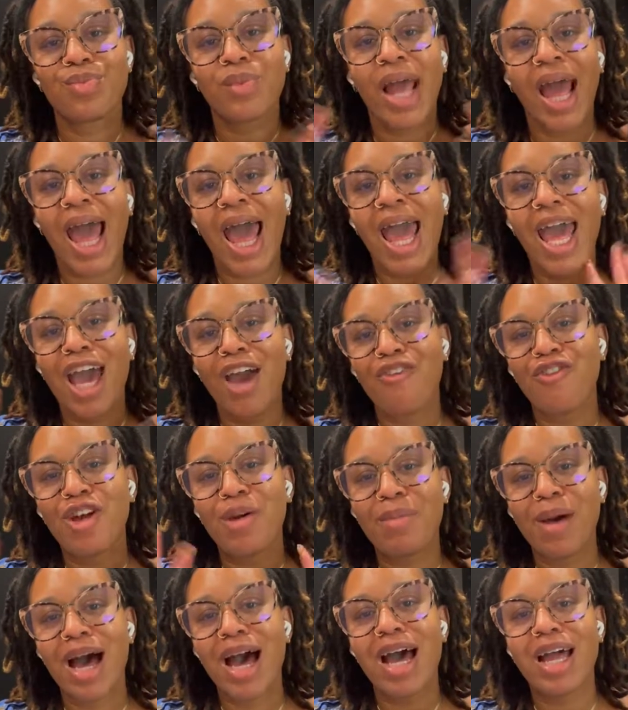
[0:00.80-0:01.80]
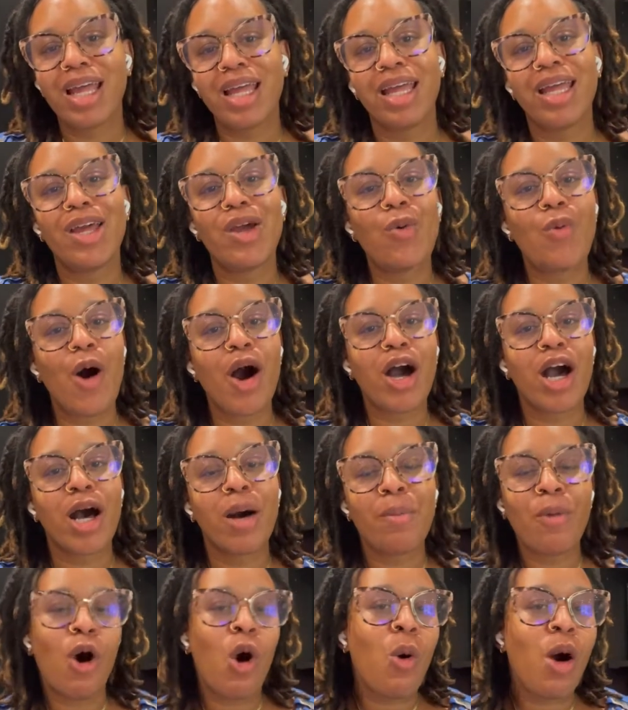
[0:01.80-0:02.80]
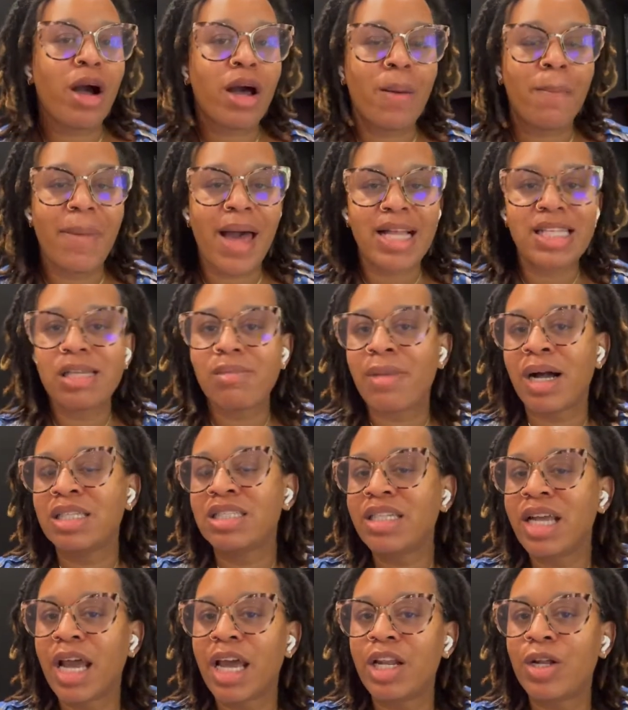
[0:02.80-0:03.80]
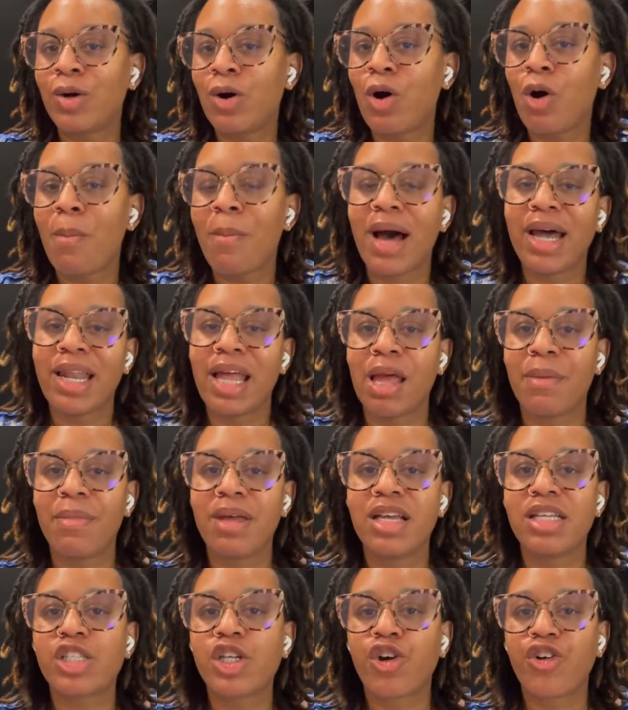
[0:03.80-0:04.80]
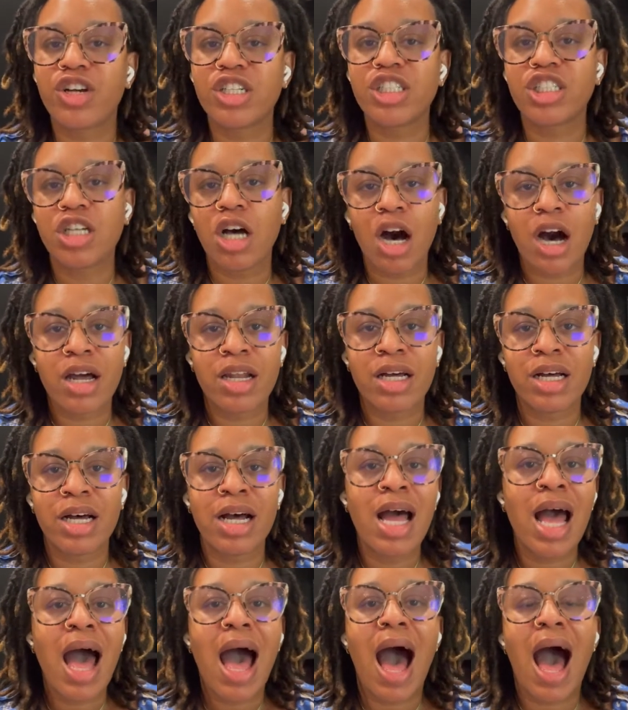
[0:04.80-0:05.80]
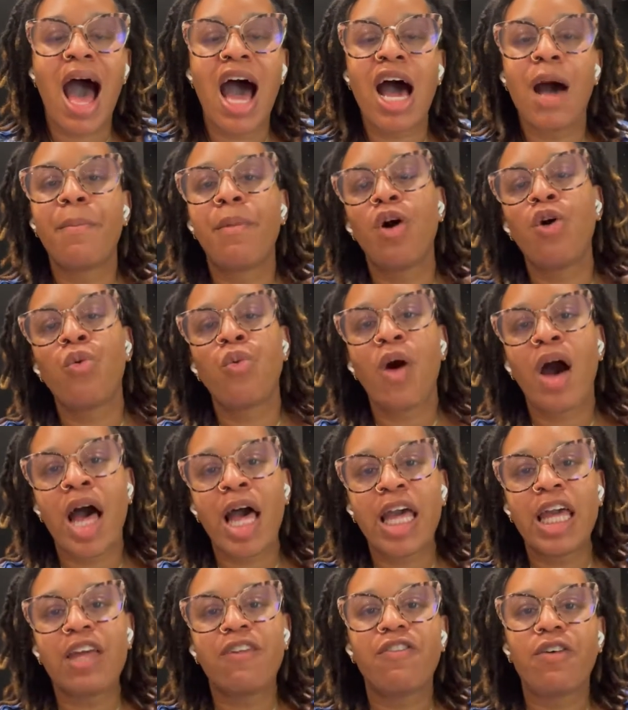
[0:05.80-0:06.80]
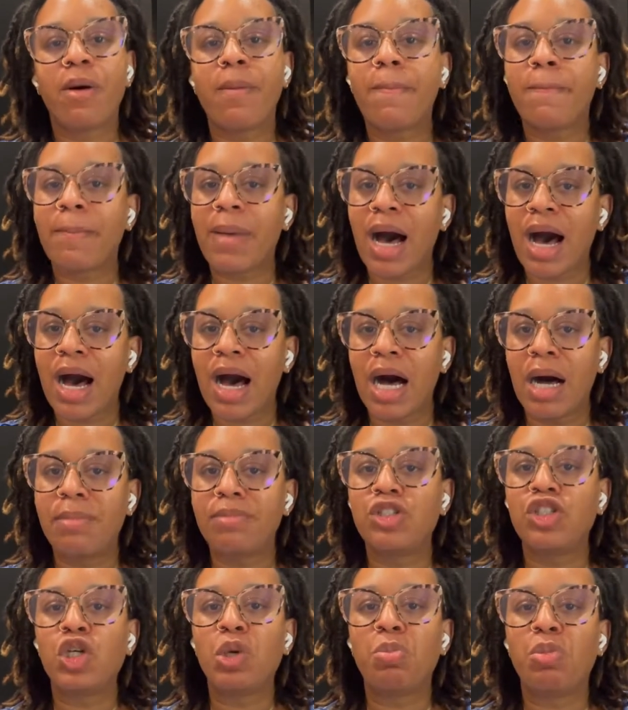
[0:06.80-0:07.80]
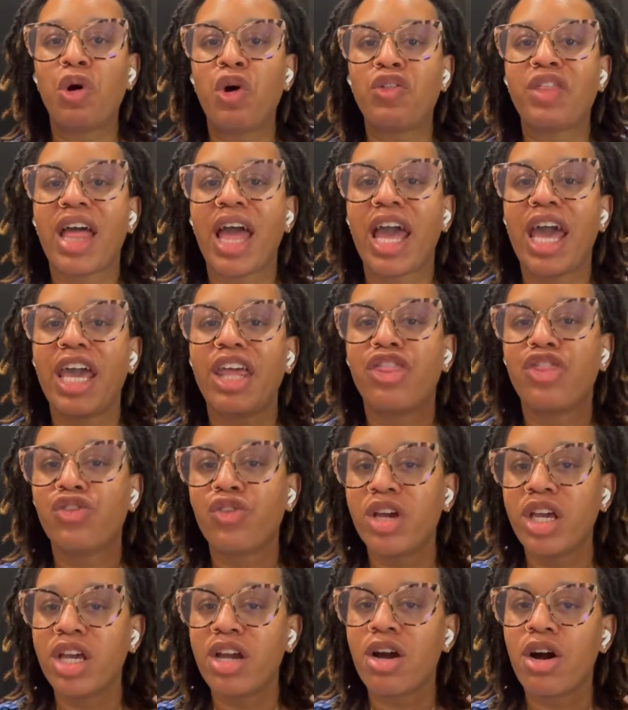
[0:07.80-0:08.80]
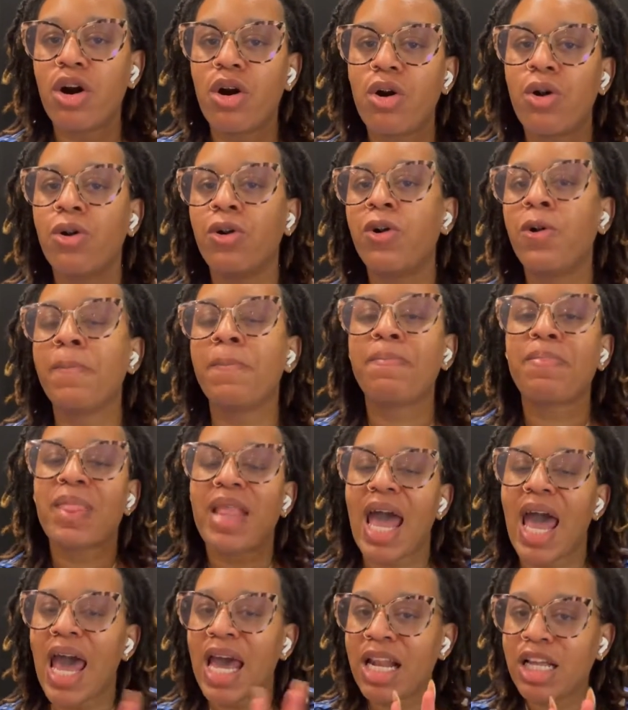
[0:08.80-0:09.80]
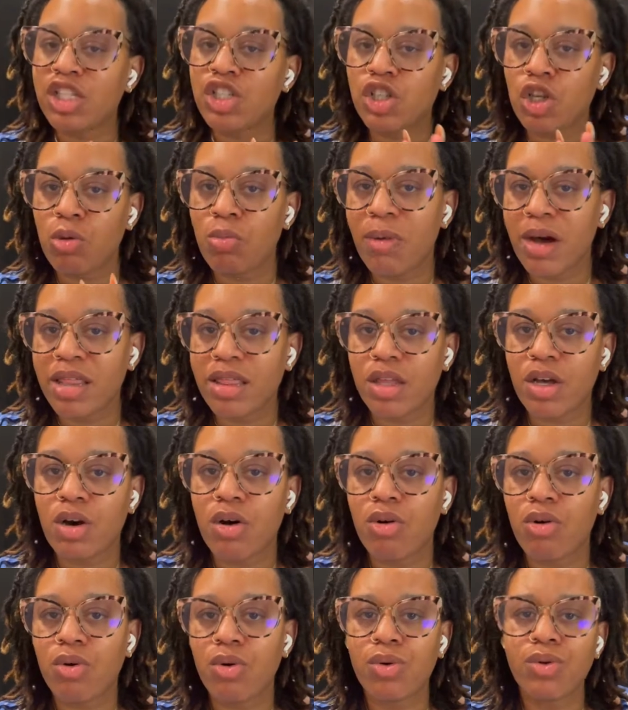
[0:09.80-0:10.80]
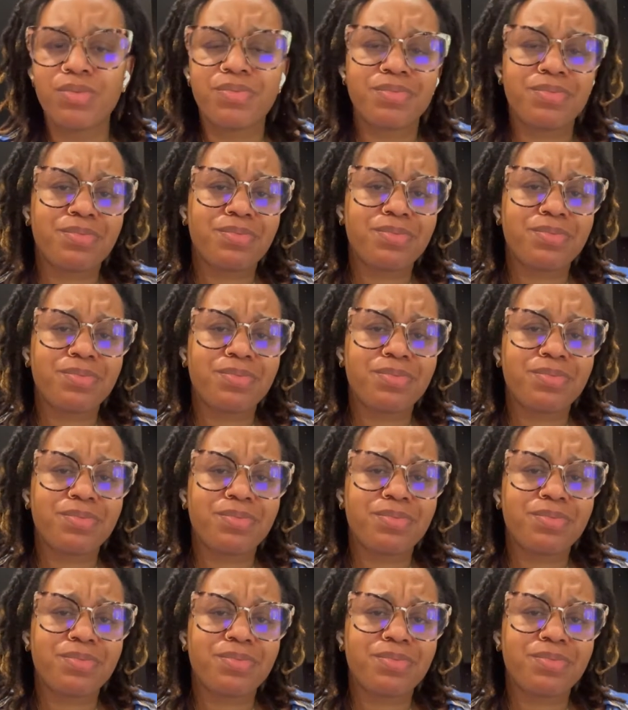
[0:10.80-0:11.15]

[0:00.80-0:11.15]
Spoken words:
Hey everybody, welcome back to my channel. My name is Krishana. I'm a wife, mom to both a 3-year-old and a 2-month-old.